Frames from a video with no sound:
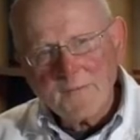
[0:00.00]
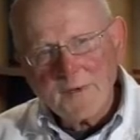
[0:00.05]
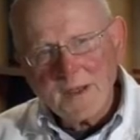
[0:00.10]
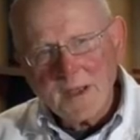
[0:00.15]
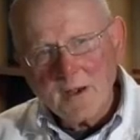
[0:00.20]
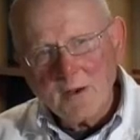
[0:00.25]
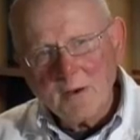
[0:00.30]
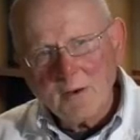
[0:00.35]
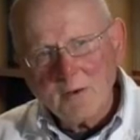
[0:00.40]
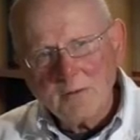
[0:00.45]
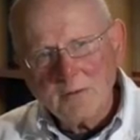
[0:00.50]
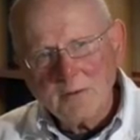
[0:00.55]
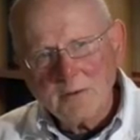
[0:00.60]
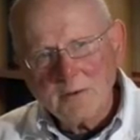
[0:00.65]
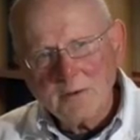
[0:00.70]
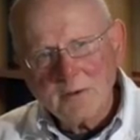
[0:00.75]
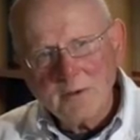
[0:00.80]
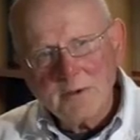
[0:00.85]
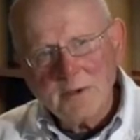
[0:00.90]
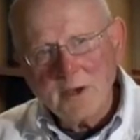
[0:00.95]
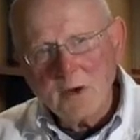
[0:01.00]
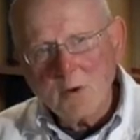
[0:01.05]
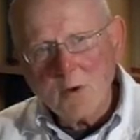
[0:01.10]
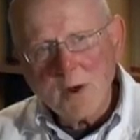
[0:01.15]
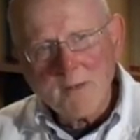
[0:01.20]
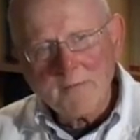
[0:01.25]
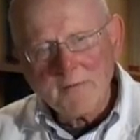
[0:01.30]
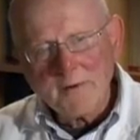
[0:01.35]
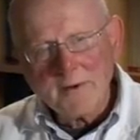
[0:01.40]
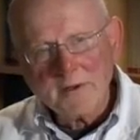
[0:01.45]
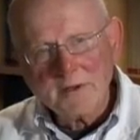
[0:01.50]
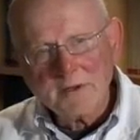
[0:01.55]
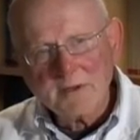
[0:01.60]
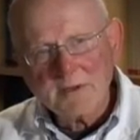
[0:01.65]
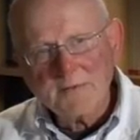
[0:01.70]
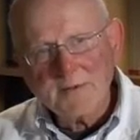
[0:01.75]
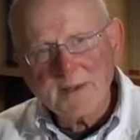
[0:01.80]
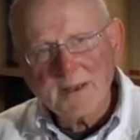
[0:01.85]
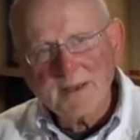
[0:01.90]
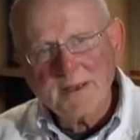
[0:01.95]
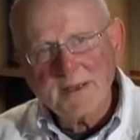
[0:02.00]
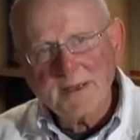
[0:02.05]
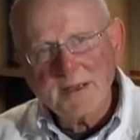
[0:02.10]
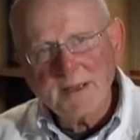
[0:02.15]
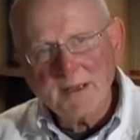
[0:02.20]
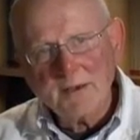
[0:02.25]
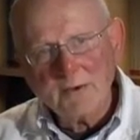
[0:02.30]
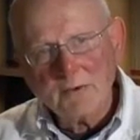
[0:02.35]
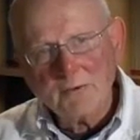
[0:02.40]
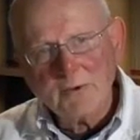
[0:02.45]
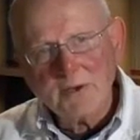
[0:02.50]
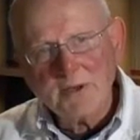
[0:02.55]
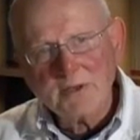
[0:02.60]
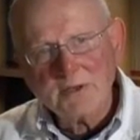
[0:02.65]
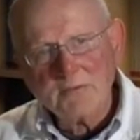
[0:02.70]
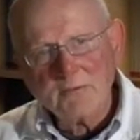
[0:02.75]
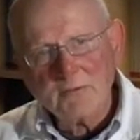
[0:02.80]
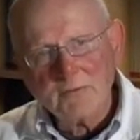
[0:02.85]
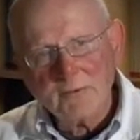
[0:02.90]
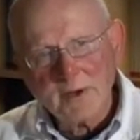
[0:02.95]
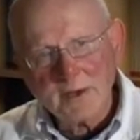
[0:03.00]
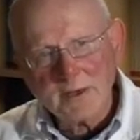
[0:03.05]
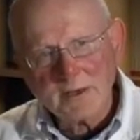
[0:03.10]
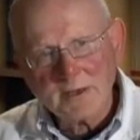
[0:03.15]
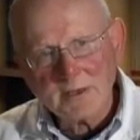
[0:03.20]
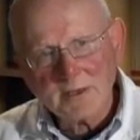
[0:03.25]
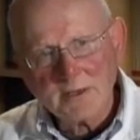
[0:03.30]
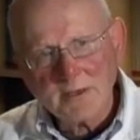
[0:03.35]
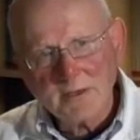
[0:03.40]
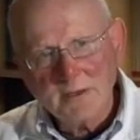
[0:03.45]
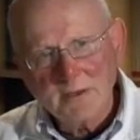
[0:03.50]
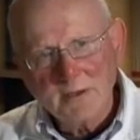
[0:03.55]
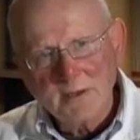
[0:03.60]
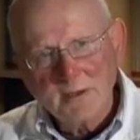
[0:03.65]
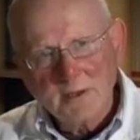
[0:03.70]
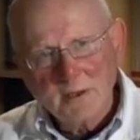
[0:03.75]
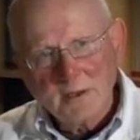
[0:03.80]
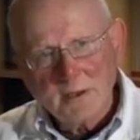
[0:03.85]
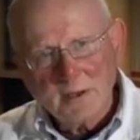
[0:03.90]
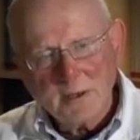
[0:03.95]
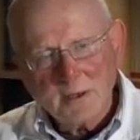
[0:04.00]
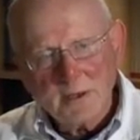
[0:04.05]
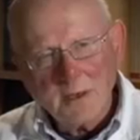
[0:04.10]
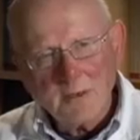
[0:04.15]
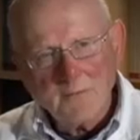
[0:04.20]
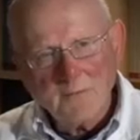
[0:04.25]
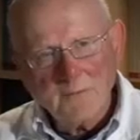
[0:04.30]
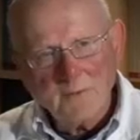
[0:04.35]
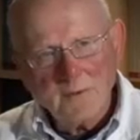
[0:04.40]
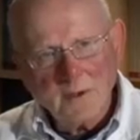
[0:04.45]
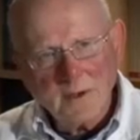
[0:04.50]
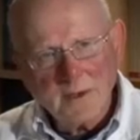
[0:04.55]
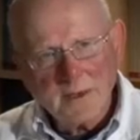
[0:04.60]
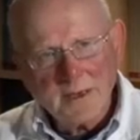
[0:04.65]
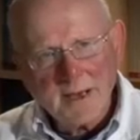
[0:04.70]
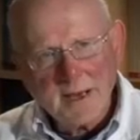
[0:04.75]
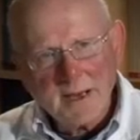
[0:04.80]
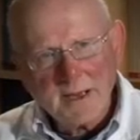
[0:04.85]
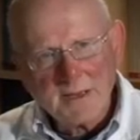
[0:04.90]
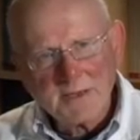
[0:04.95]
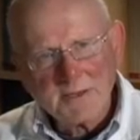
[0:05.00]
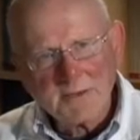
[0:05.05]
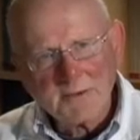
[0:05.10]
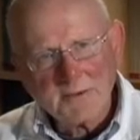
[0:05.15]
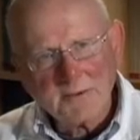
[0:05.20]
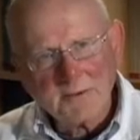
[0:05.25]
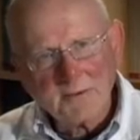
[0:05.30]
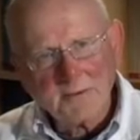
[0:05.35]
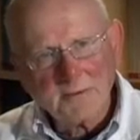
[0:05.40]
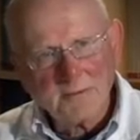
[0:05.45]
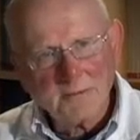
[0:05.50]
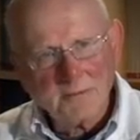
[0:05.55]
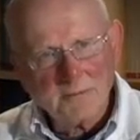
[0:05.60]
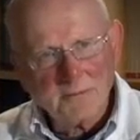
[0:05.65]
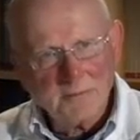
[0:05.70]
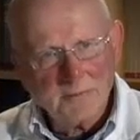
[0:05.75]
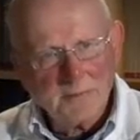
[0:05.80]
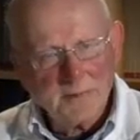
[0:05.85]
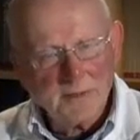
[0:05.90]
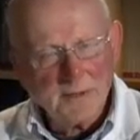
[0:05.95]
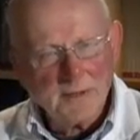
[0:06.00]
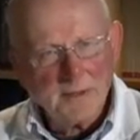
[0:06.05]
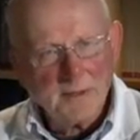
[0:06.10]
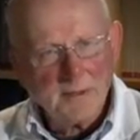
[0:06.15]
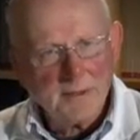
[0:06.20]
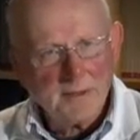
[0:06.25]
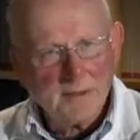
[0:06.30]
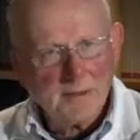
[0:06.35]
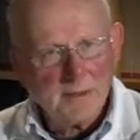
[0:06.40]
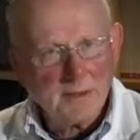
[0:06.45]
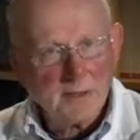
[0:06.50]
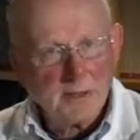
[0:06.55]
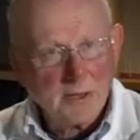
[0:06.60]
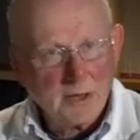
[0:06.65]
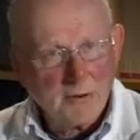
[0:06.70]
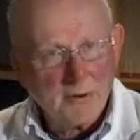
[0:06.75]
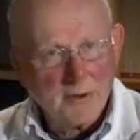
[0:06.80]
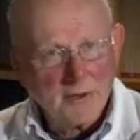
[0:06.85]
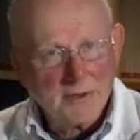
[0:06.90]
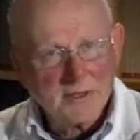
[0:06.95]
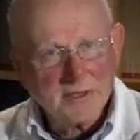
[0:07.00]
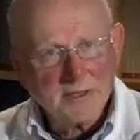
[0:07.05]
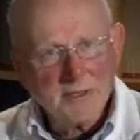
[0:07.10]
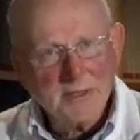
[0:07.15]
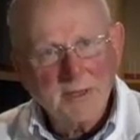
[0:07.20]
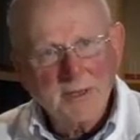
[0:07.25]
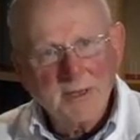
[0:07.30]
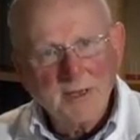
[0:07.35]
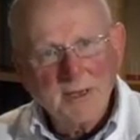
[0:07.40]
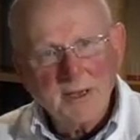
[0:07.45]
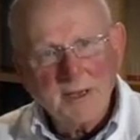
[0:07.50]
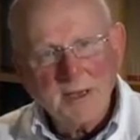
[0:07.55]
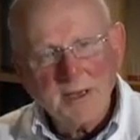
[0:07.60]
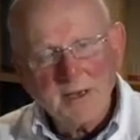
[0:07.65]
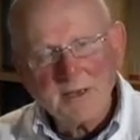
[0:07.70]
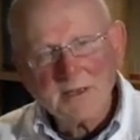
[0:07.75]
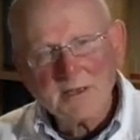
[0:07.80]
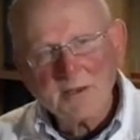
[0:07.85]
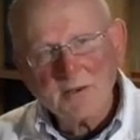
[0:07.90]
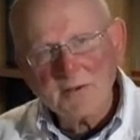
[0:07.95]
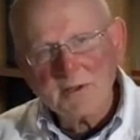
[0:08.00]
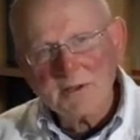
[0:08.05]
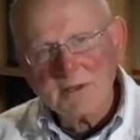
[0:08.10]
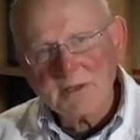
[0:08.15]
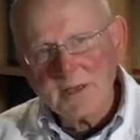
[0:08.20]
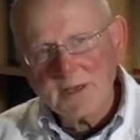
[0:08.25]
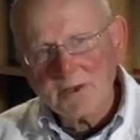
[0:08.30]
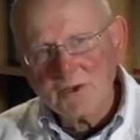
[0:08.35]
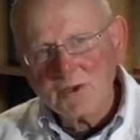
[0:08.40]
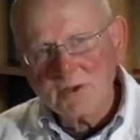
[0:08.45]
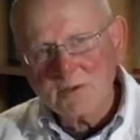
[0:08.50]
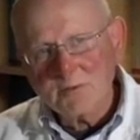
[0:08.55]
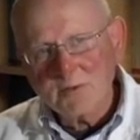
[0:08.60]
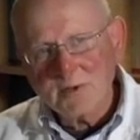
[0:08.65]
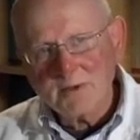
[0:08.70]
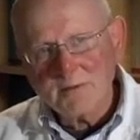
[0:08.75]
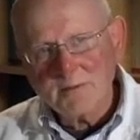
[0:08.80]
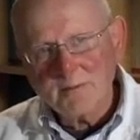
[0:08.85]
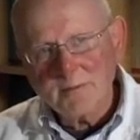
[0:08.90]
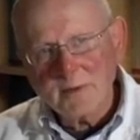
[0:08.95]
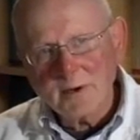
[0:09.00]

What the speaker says: found no evidence of any increased risk of lung cancer occurrence in association with